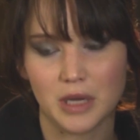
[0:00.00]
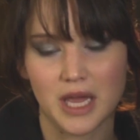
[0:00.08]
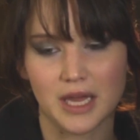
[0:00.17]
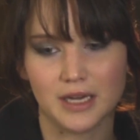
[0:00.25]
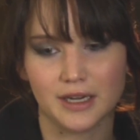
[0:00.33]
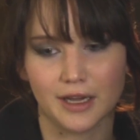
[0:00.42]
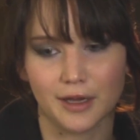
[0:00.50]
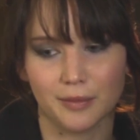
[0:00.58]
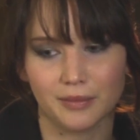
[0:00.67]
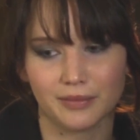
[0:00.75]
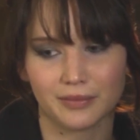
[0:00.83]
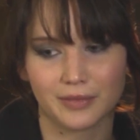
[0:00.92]

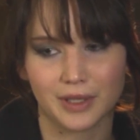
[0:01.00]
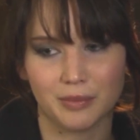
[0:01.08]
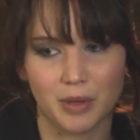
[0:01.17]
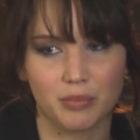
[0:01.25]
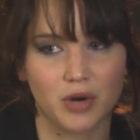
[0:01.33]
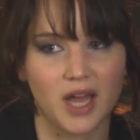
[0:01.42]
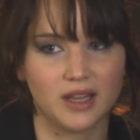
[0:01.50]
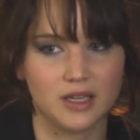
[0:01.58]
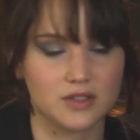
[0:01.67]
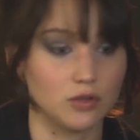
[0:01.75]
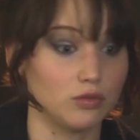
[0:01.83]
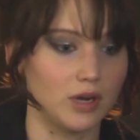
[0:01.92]
And but Bradley
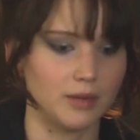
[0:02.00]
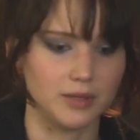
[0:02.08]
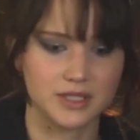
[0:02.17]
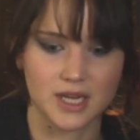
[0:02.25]
is incredibly